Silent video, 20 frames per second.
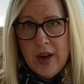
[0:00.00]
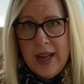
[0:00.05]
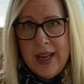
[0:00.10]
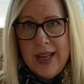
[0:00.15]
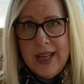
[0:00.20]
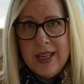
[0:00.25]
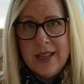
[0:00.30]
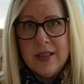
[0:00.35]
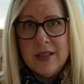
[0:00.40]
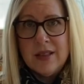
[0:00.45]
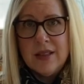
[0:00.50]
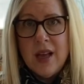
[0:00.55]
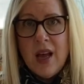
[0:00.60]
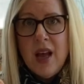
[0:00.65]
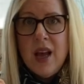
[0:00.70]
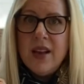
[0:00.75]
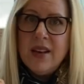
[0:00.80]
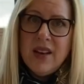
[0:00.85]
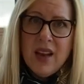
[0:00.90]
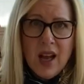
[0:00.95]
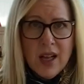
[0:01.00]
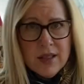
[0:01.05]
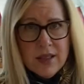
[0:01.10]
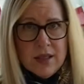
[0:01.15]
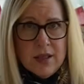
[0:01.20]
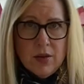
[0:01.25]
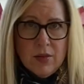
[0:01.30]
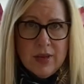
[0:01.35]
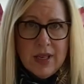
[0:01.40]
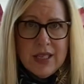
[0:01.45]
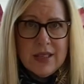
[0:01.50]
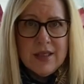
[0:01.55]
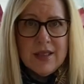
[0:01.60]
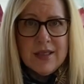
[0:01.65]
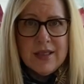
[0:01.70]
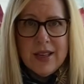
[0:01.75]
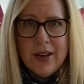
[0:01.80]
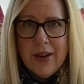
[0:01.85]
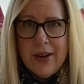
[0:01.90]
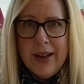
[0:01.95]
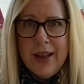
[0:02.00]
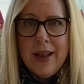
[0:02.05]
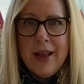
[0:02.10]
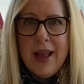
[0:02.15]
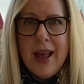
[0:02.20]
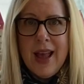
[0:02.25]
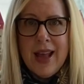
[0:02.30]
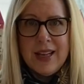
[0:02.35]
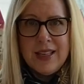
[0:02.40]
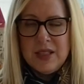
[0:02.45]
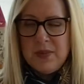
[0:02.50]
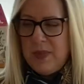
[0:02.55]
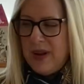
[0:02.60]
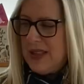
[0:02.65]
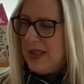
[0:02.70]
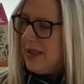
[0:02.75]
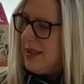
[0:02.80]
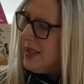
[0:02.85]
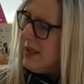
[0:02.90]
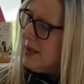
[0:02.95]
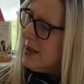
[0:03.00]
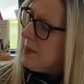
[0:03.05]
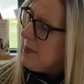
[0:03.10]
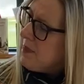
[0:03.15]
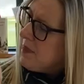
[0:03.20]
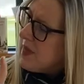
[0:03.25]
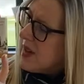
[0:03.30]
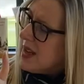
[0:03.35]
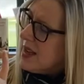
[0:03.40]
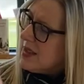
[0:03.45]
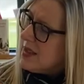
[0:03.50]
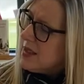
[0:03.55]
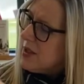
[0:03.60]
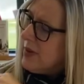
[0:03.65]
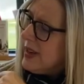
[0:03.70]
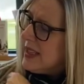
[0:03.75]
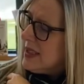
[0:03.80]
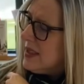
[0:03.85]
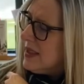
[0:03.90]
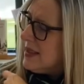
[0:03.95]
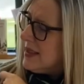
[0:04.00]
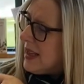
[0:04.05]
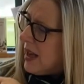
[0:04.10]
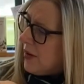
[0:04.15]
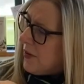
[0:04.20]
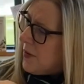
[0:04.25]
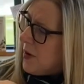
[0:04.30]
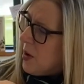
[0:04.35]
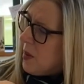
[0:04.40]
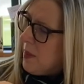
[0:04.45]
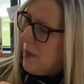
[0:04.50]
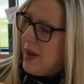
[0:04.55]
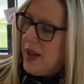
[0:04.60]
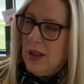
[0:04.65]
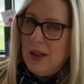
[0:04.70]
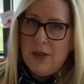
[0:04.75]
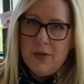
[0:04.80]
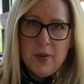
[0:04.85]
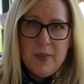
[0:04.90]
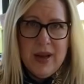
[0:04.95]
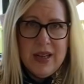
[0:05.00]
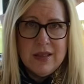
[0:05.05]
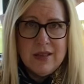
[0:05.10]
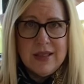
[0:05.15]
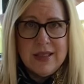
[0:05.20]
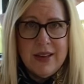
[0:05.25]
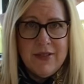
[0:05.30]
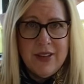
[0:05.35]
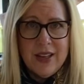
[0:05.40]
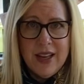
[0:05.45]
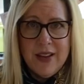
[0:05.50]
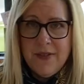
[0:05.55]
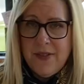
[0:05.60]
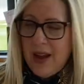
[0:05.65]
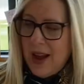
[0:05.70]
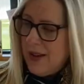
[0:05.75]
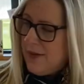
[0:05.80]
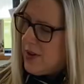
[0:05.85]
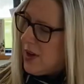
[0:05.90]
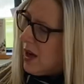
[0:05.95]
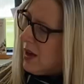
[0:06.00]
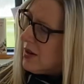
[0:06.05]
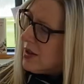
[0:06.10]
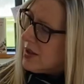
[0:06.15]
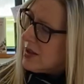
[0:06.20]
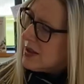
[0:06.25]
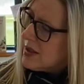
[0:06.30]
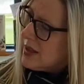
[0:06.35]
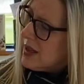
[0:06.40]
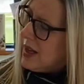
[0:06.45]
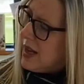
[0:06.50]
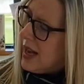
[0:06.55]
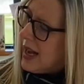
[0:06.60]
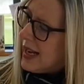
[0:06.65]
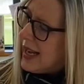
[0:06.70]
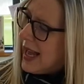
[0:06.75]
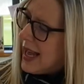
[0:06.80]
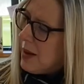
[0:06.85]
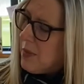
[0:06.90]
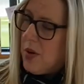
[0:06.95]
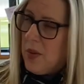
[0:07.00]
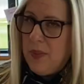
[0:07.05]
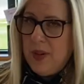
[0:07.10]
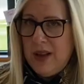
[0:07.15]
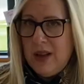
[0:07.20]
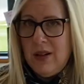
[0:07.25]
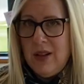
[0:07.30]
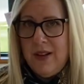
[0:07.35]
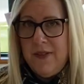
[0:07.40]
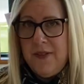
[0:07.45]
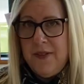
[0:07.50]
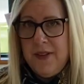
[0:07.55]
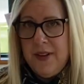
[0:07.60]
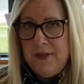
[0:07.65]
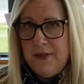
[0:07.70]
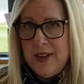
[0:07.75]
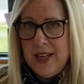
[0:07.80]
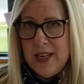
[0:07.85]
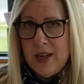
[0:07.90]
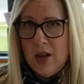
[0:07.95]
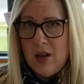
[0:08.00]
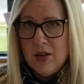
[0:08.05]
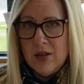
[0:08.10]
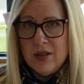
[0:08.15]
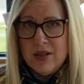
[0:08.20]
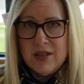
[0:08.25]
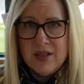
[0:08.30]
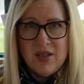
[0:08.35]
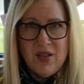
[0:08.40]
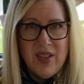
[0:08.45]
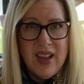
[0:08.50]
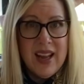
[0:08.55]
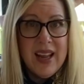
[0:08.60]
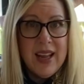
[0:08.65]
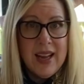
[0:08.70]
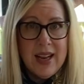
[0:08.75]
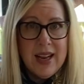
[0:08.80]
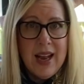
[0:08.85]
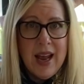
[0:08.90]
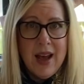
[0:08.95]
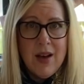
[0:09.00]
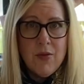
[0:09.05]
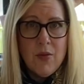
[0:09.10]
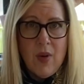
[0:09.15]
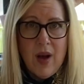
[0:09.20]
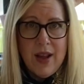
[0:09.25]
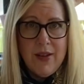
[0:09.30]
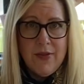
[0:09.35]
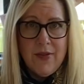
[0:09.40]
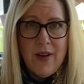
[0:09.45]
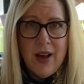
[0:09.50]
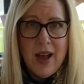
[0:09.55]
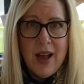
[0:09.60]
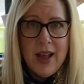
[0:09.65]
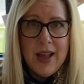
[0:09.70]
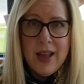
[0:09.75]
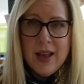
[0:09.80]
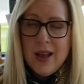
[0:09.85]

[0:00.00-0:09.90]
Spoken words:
his not so necessary expenses. So he has a cell phone bill of about $75, a cable bill of $50 so that he can have Wi-Fi,